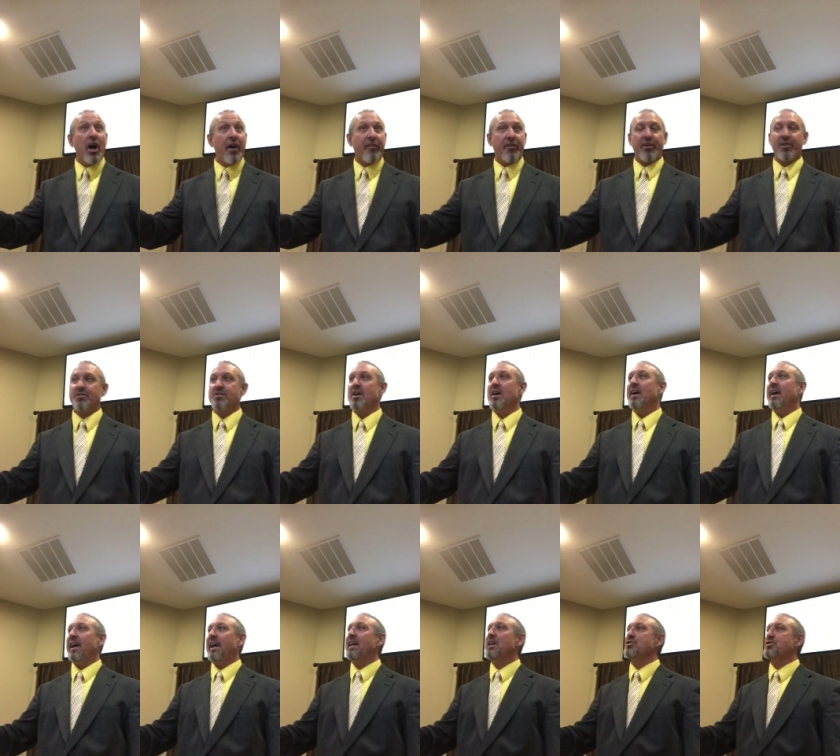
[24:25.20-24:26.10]
others.
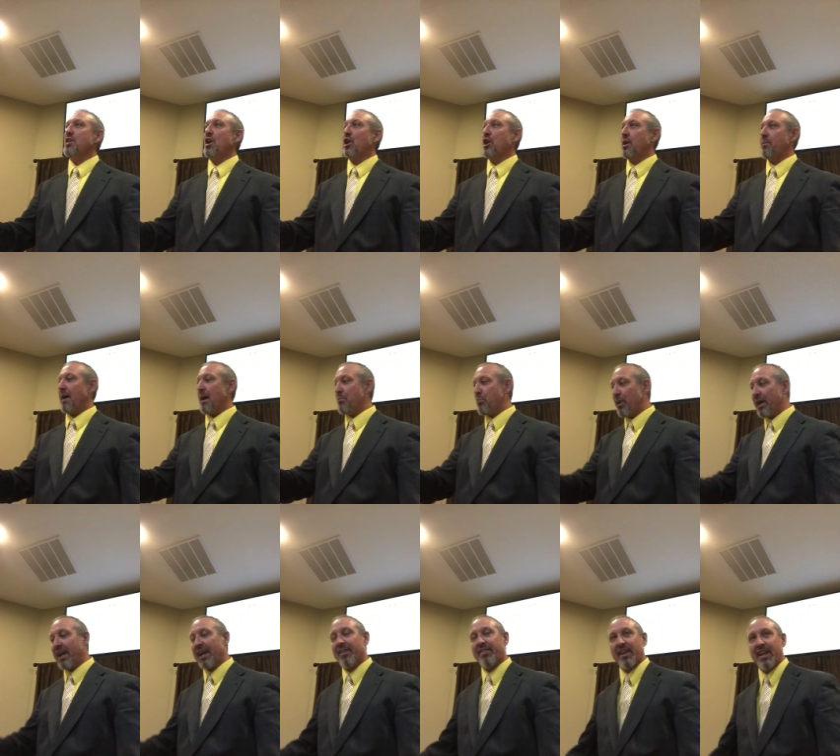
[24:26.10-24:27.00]
It is talking about
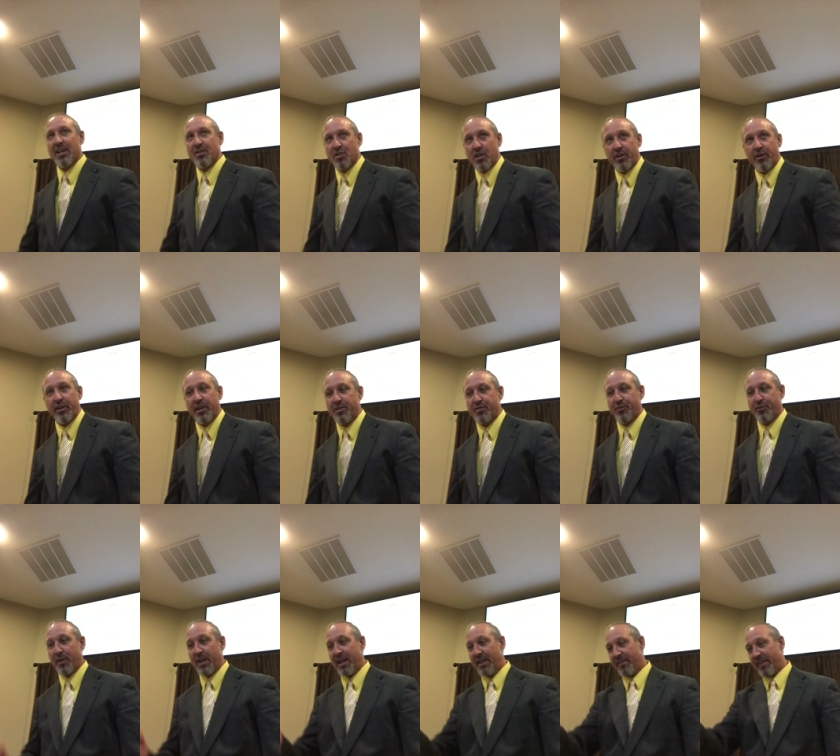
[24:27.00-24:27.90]
bringing things under his
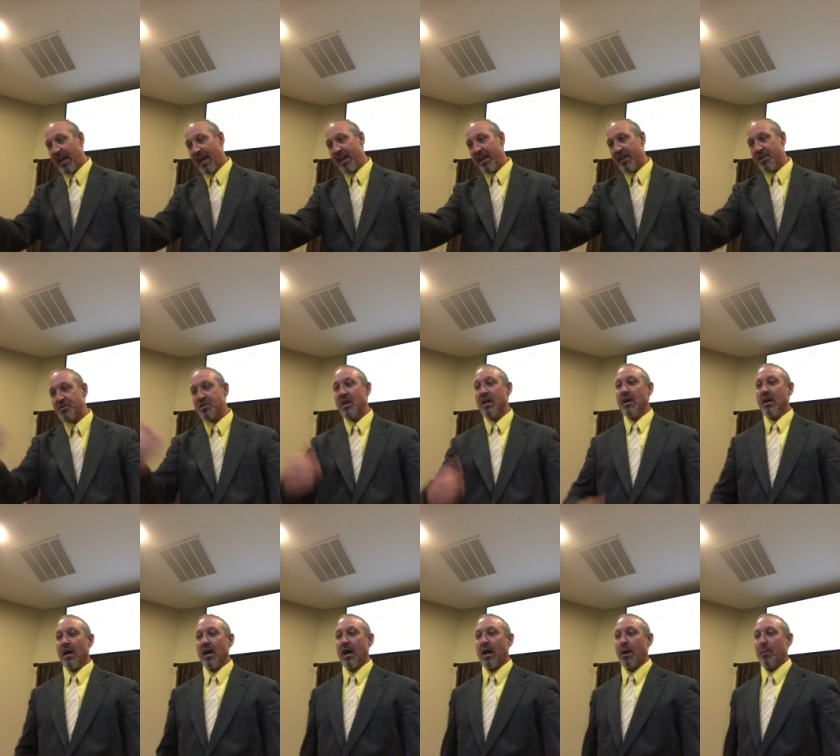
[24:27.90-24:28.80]
feet. That is,
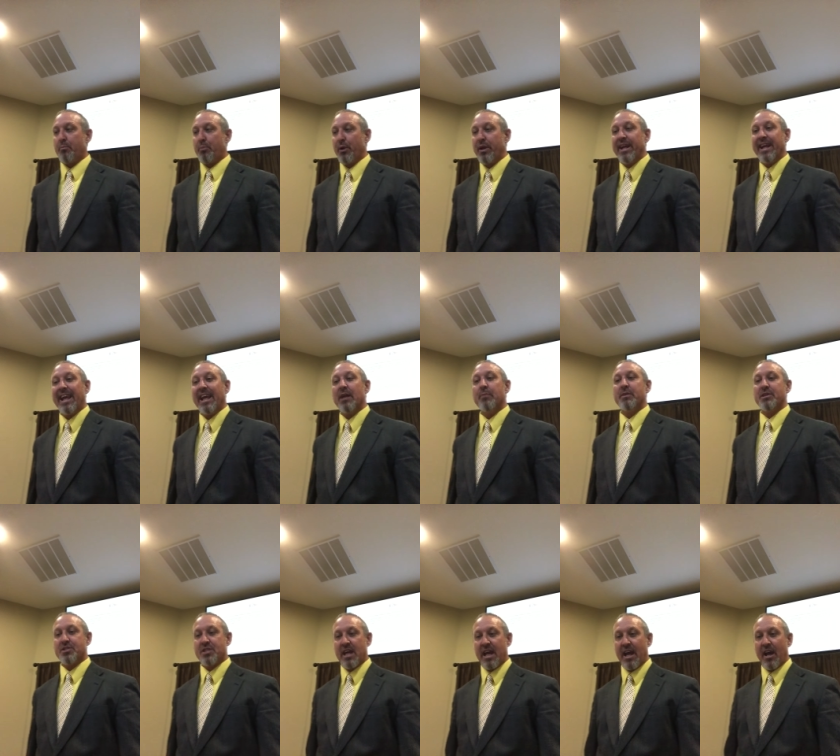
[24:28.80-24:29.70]
uh, putting
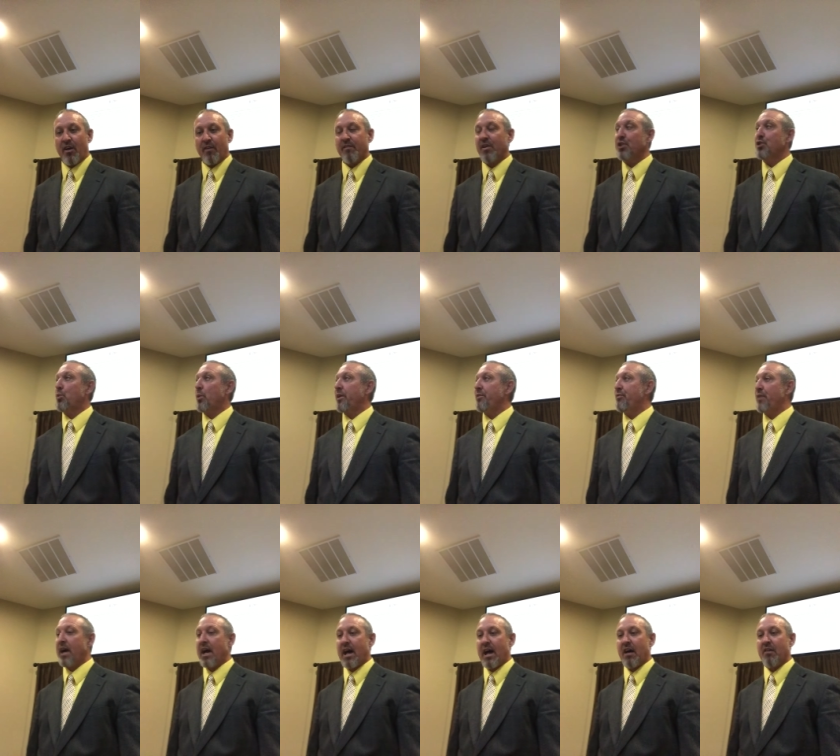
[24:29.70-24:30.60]
enemies down. Verse
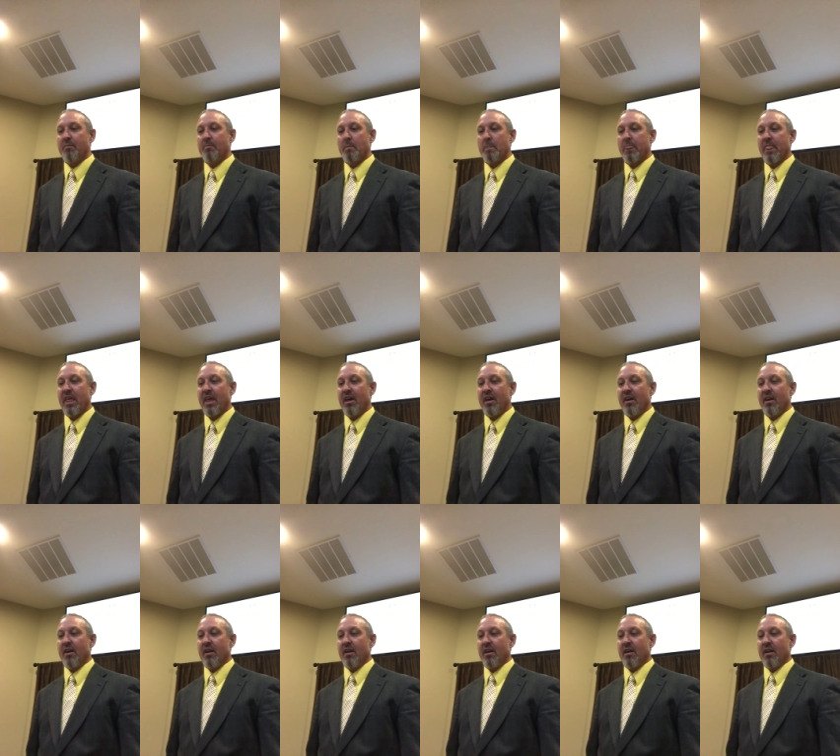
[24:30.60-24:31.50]
25.
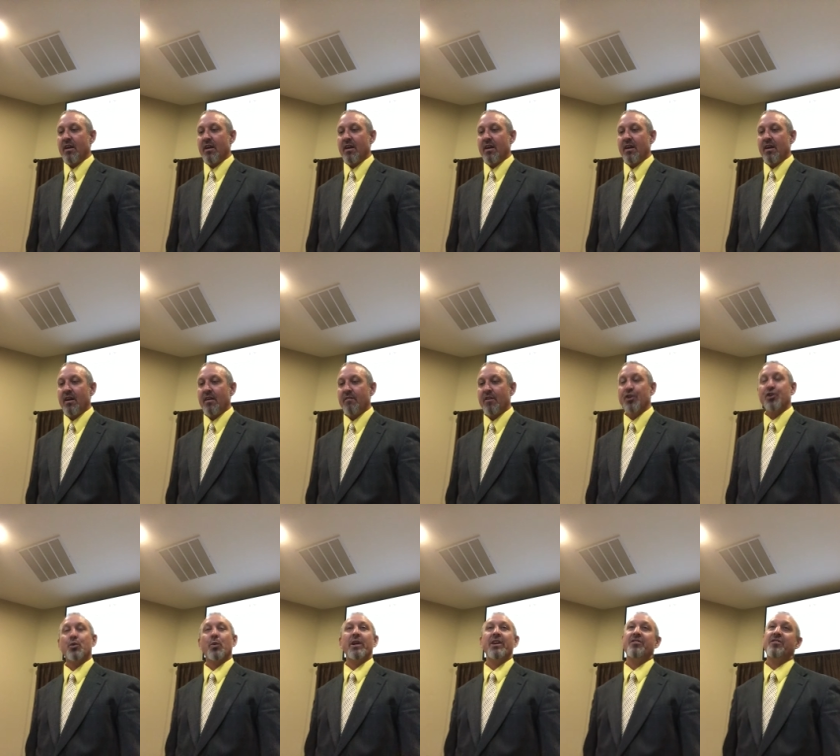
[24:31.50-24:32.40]

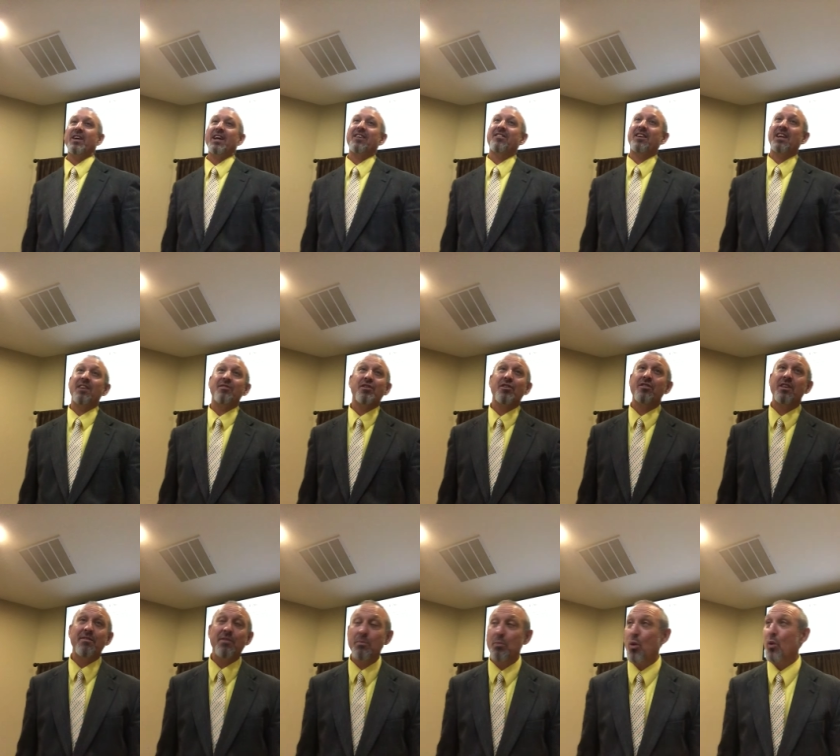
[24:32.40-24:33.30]
Verse 26 gives us
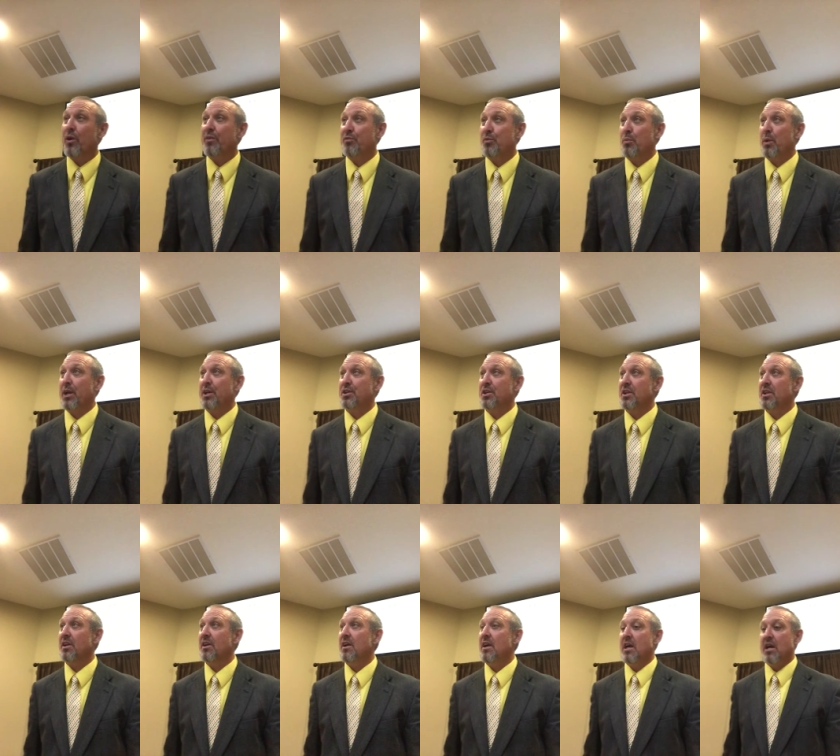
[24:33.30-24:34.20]
even more information.
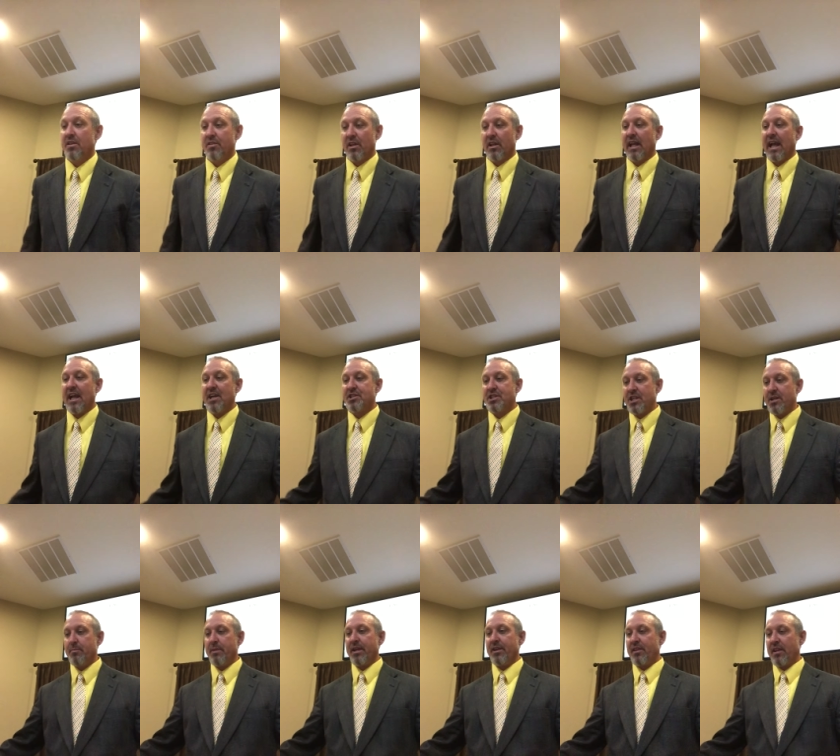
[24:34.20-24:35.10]
The last
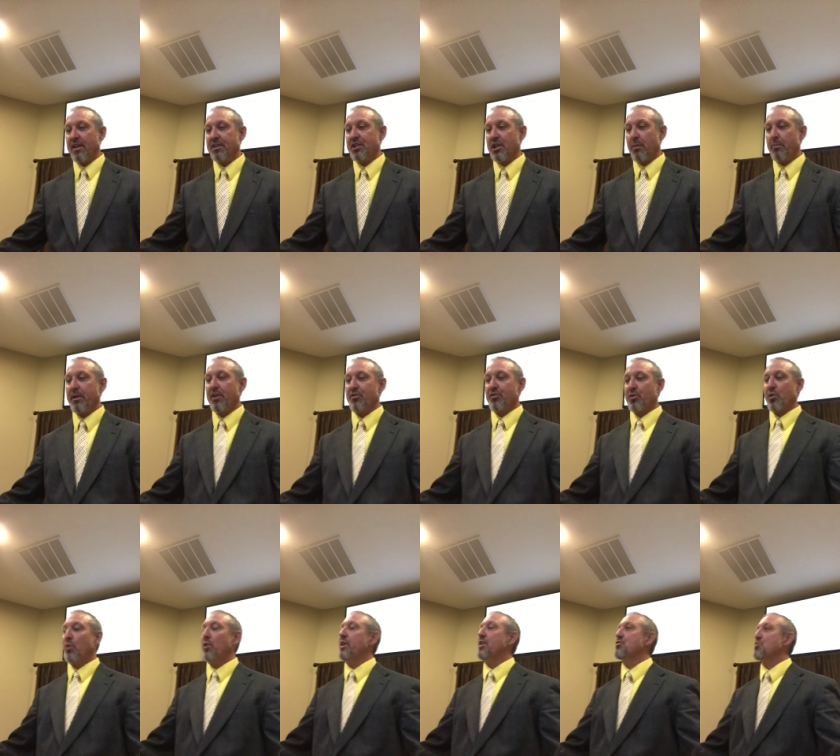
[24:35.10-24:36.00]
enemy that shall be
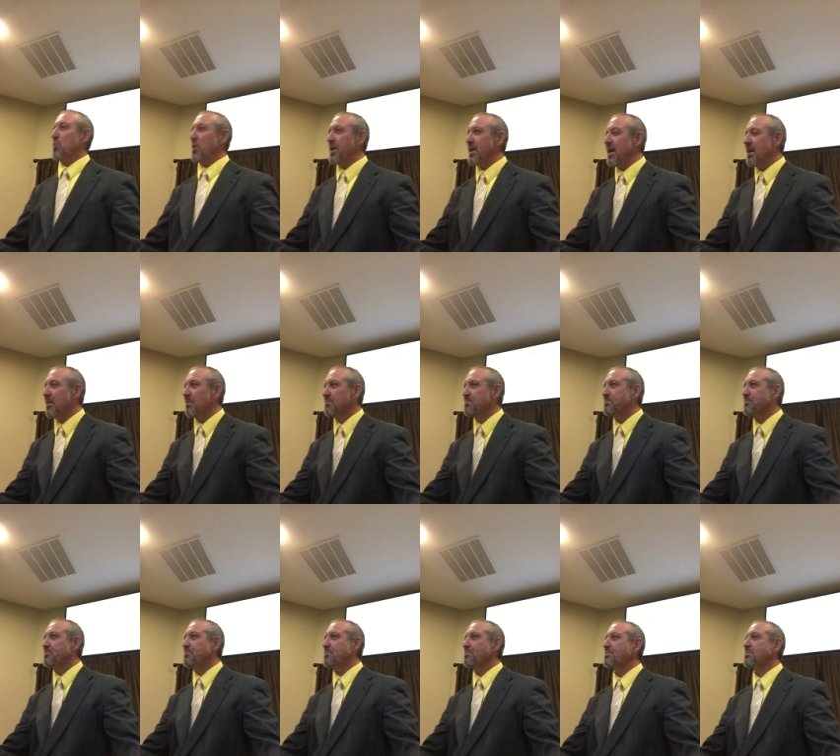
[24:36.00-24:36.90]
destroyed is what now?
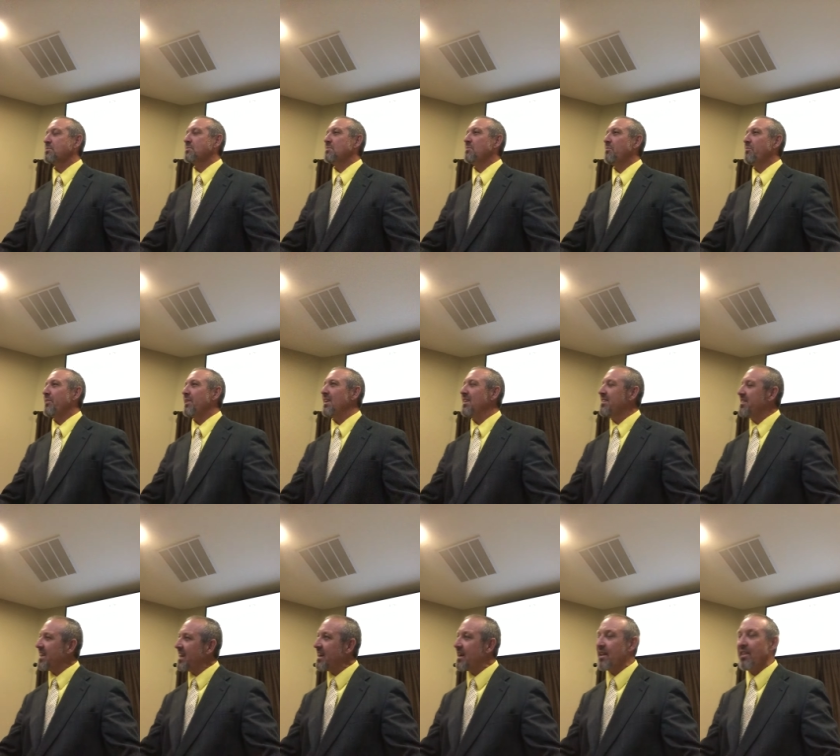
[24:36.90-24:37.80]

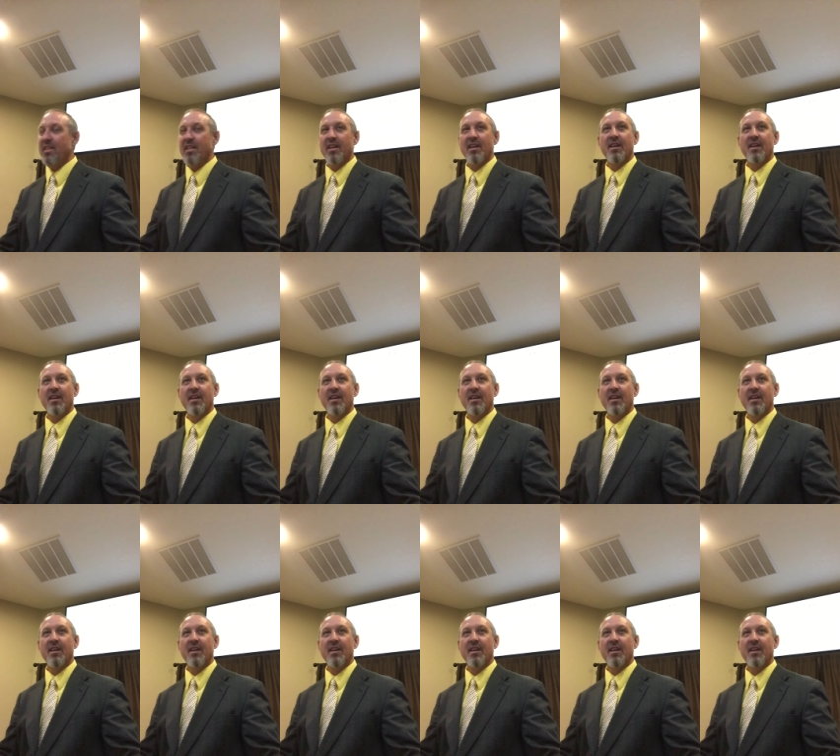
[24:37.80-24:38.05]
Death.